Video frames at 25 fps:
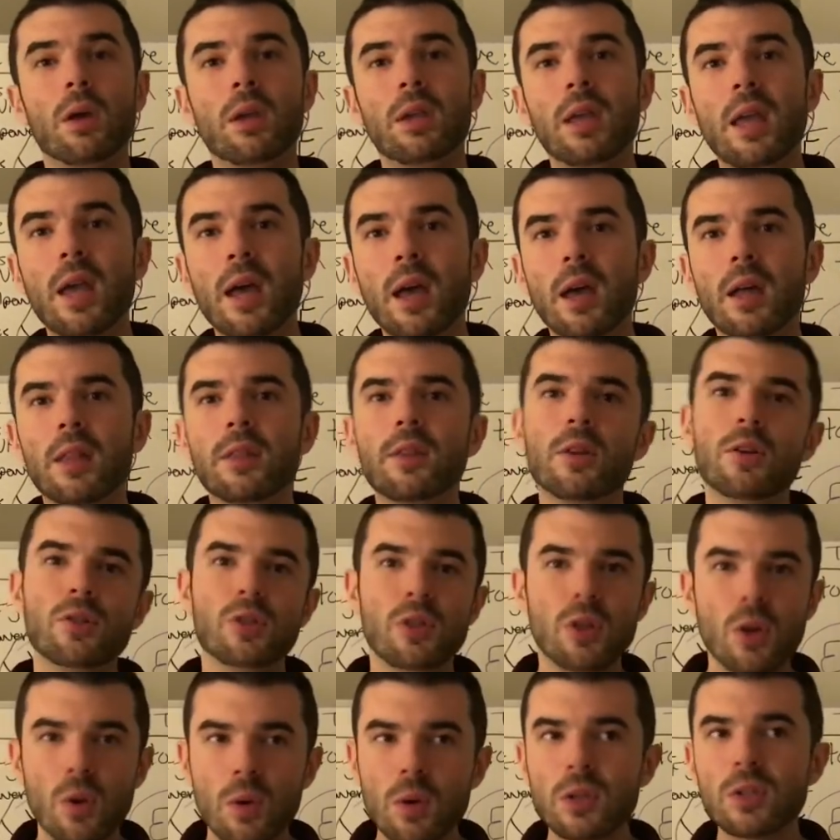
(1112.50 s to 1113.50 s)
yeah,
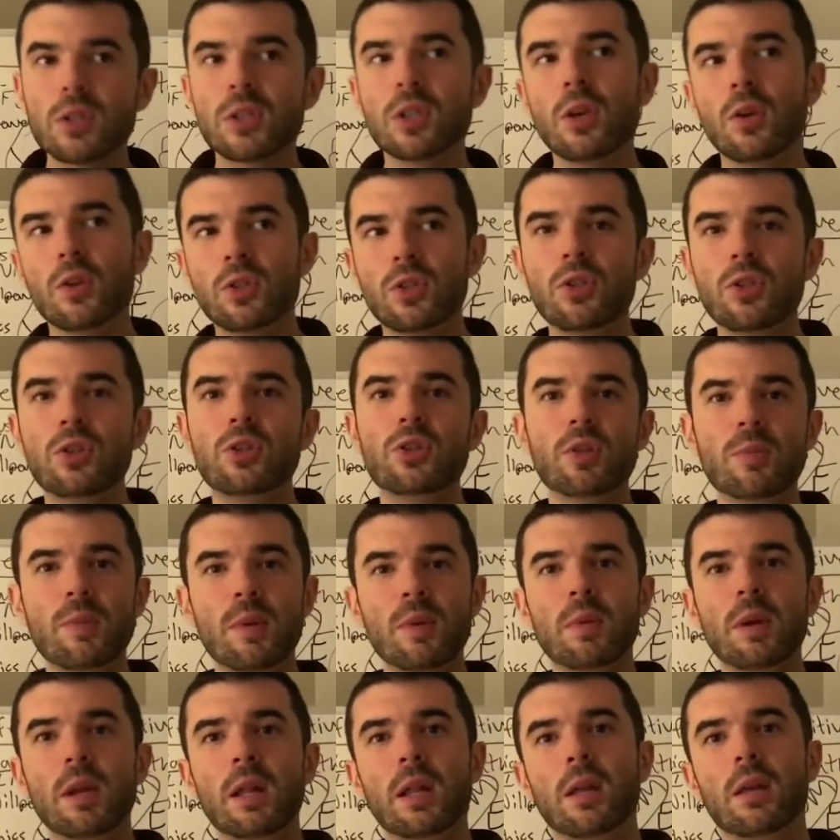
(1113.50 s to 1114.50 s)
there's no excuse. You should
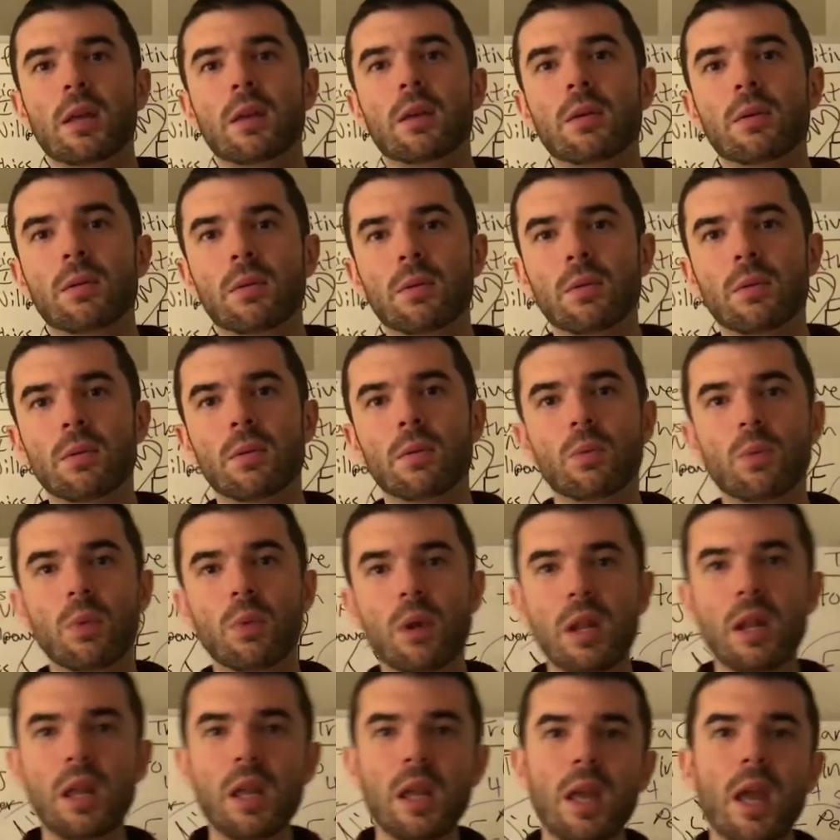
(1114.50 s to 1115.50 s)
be reading.
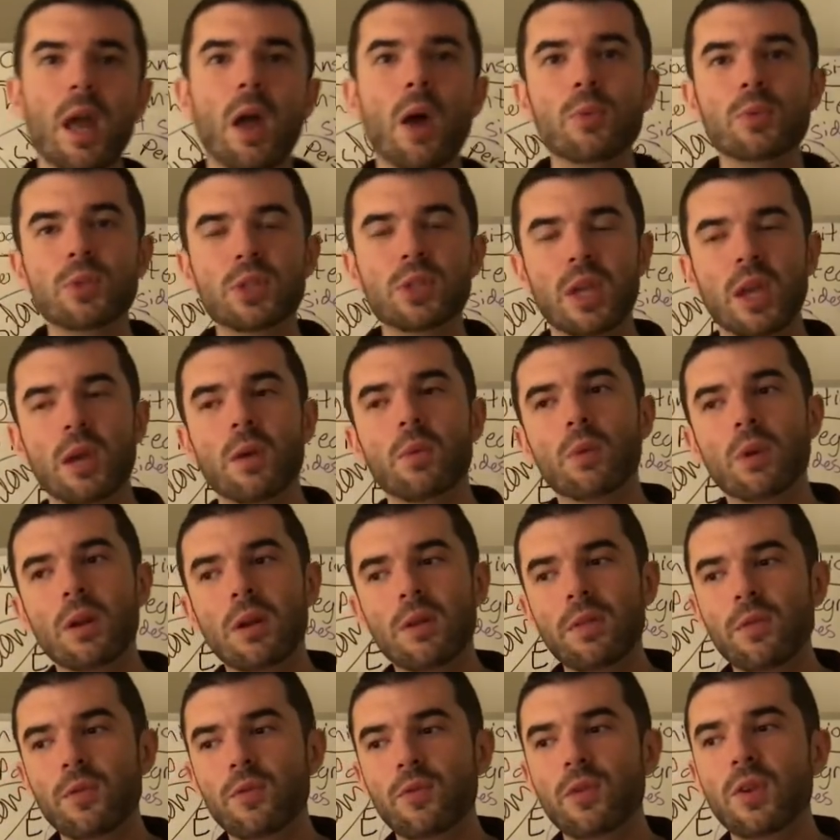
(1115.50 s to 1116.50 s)
Reading helps get rid
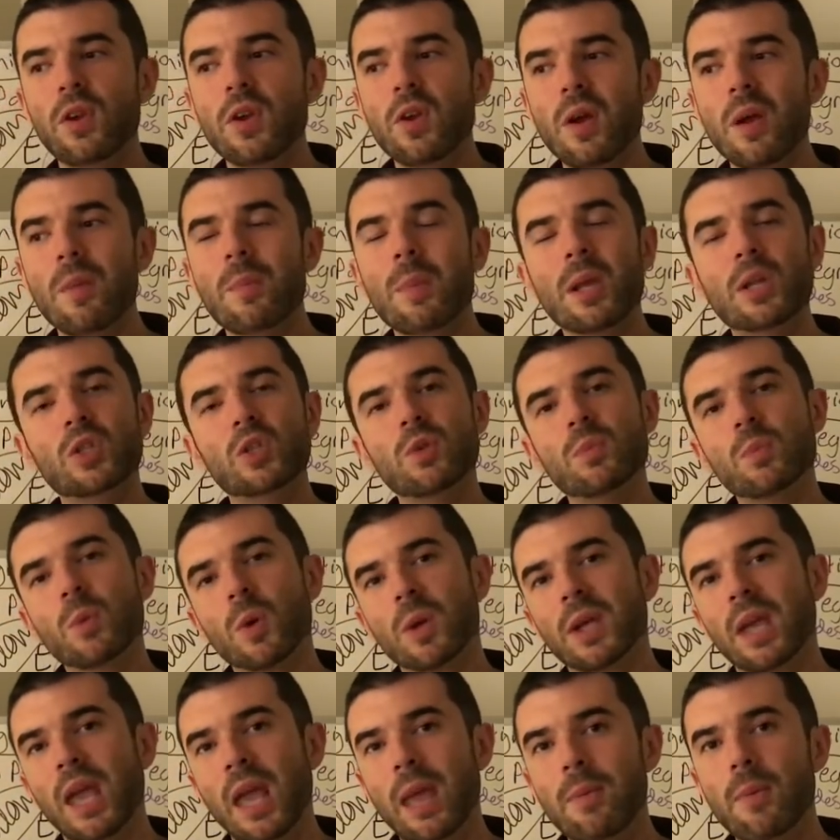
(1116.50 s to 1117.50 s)
of the fear. It makes you
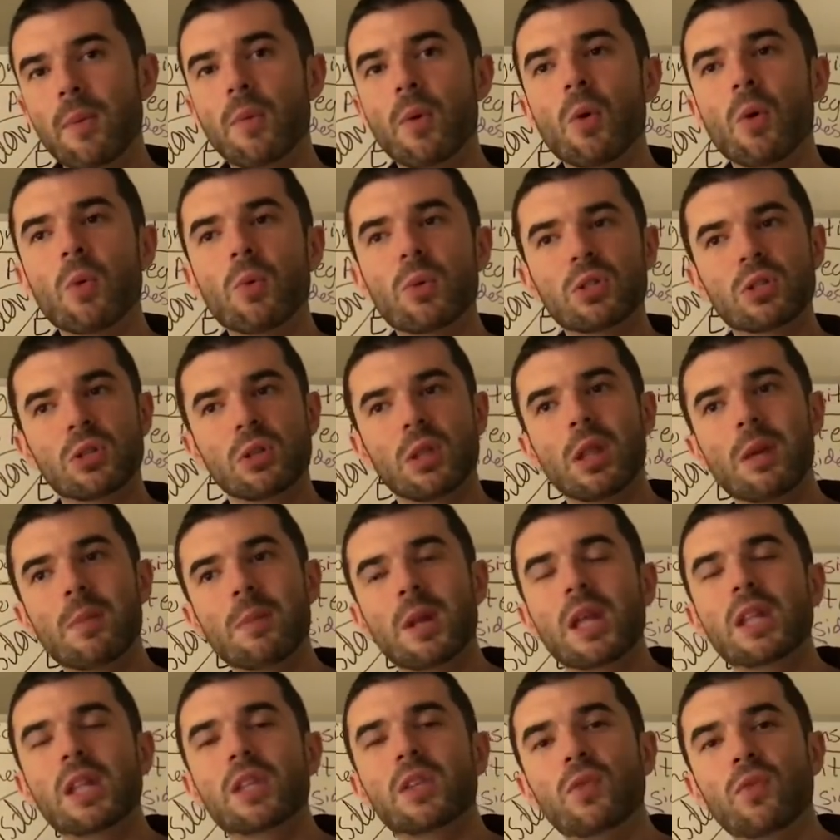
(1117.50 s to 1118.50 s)
more capable, which
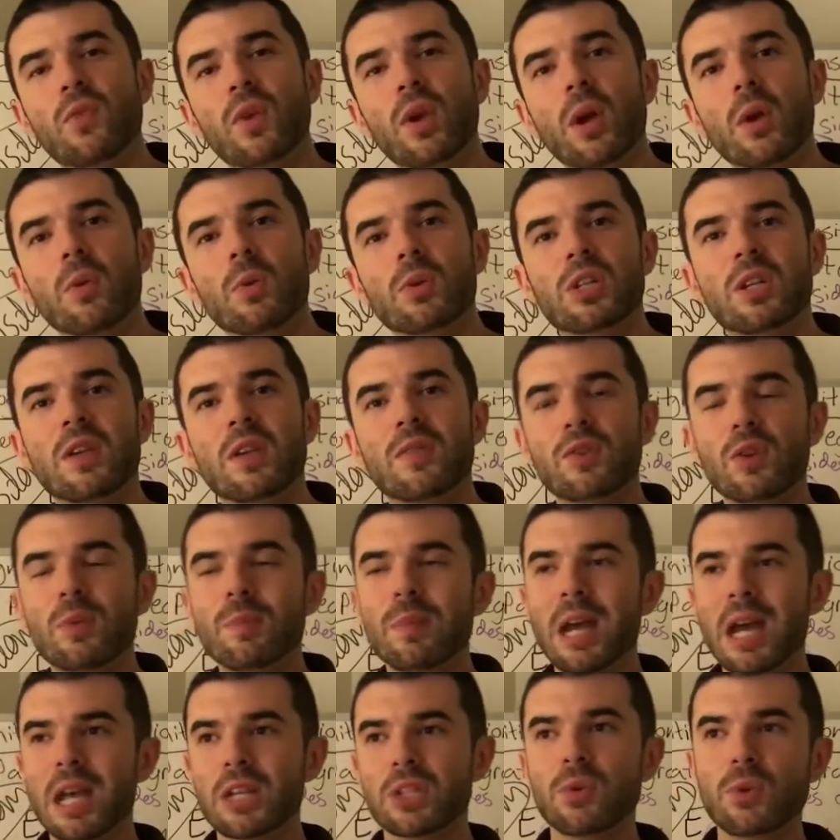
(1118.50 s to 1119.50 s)
eliminates fear, which gives you
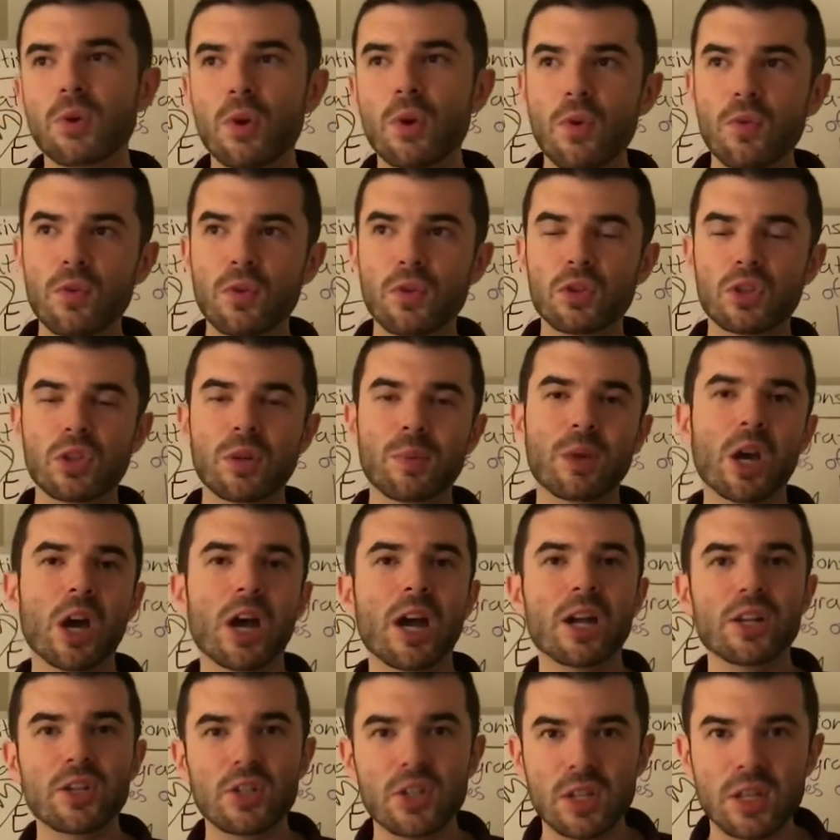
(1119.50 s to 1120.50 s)
mastery over your
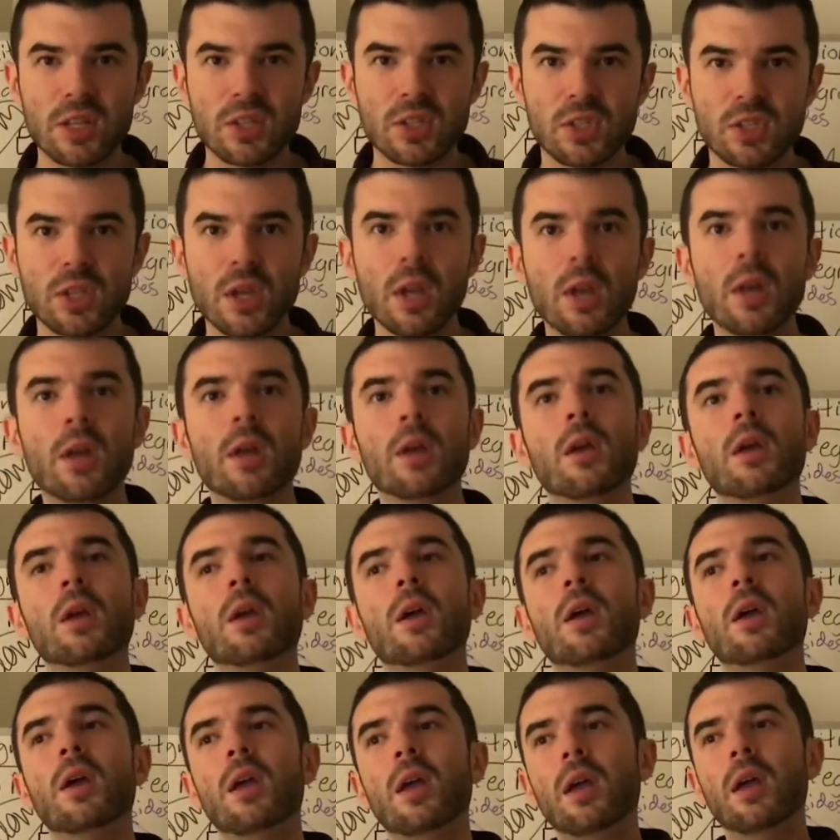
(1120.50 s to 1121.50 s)
subconscious.
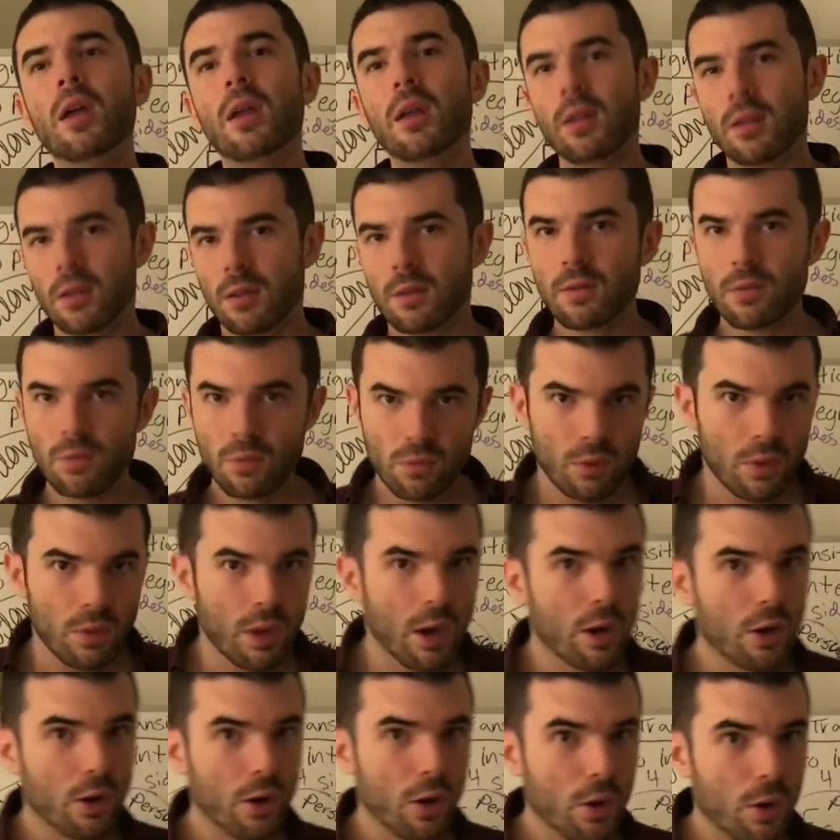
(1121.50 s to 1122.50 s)

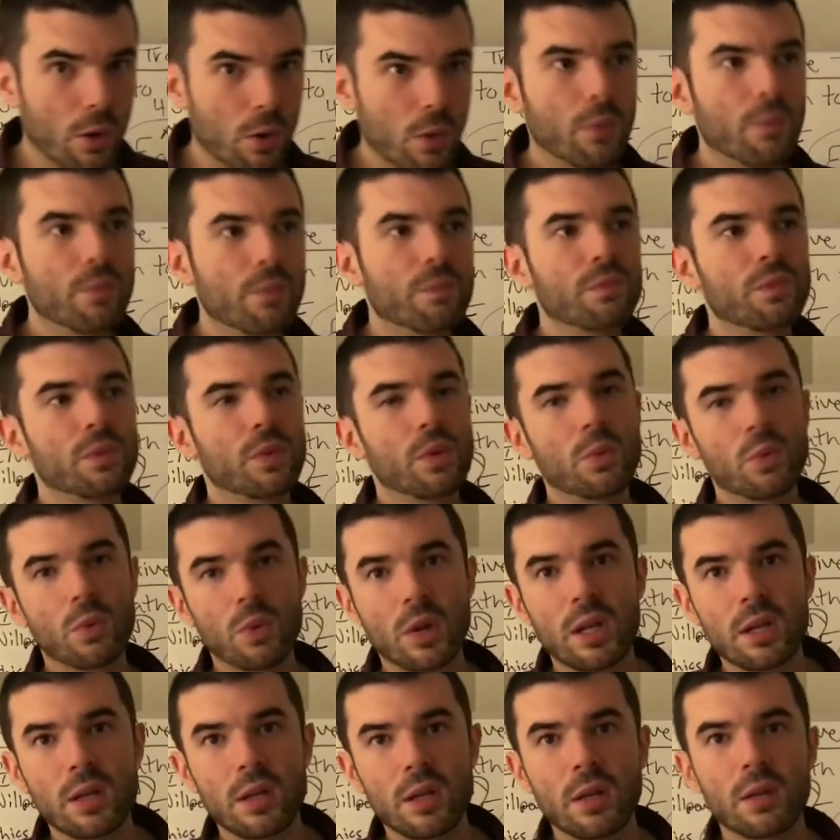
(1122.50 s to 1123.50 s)
Ergo,
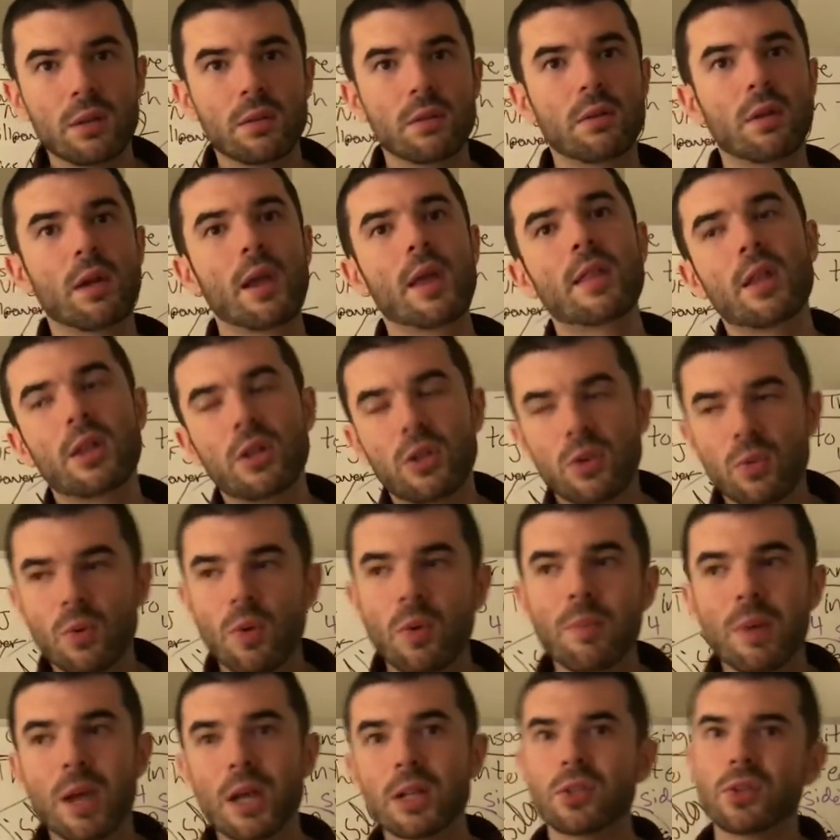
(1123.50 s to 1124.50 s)
read, and then you
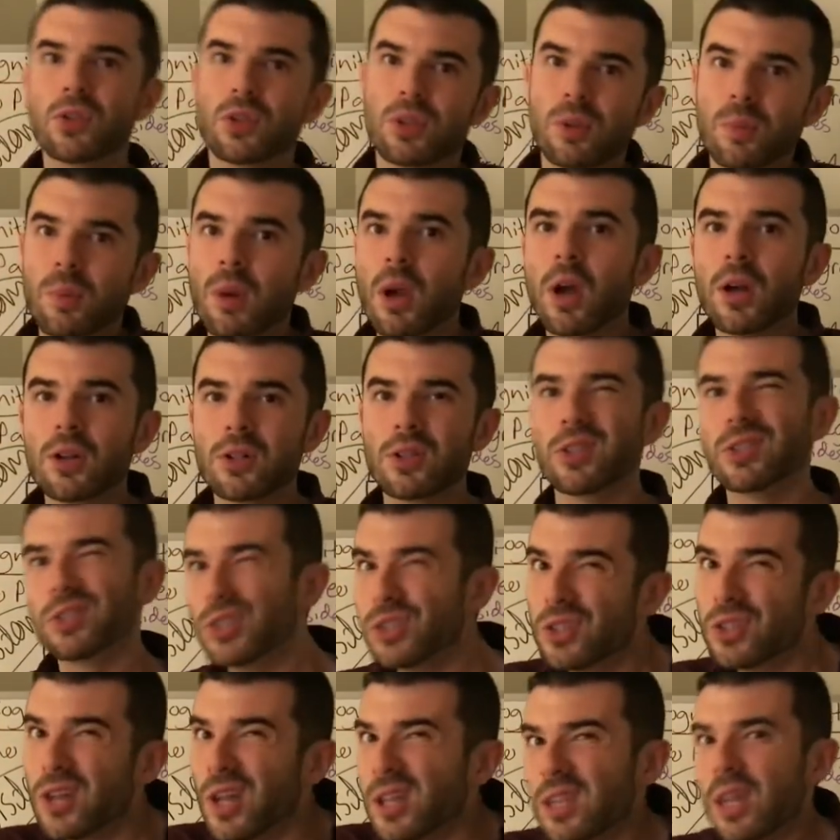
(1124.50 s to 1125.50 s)
will master your subconscious.
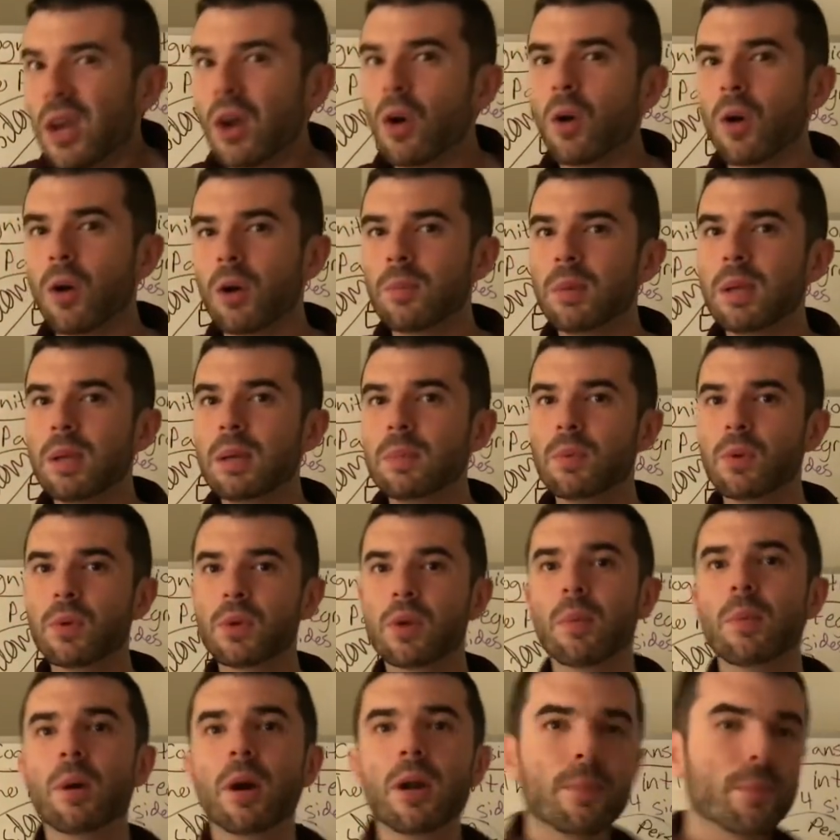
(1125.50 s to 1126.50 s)
It's not that hard, people.
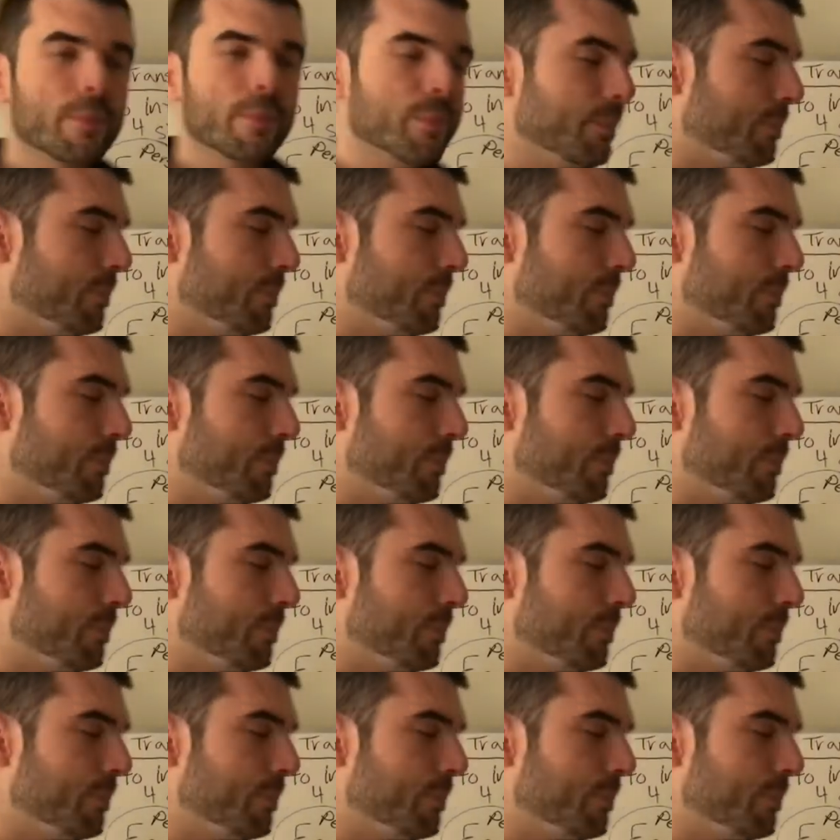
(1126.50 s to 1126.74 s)
Come on.